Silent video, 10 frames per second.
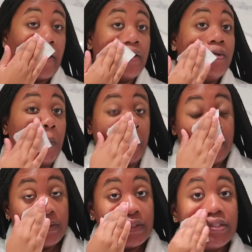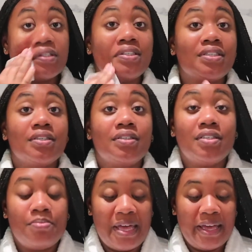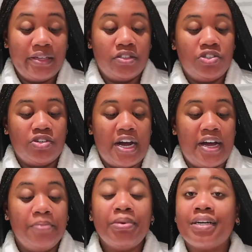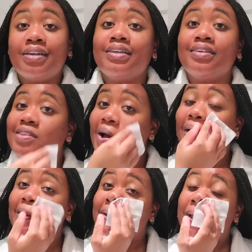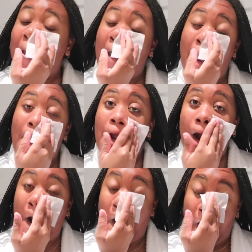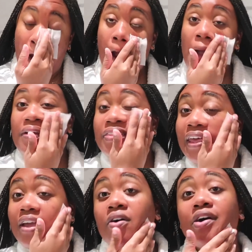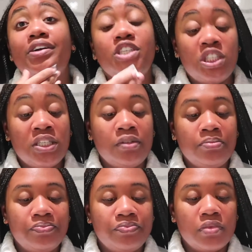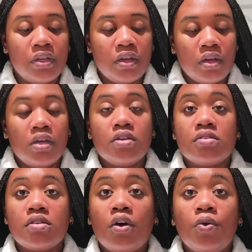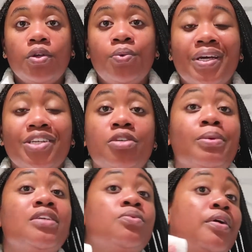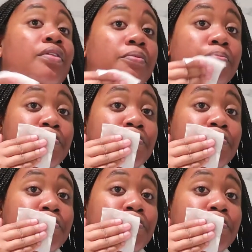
and you want to use this until this pad is dry, because honestly they aren't cheap, so you want to get your money's worth.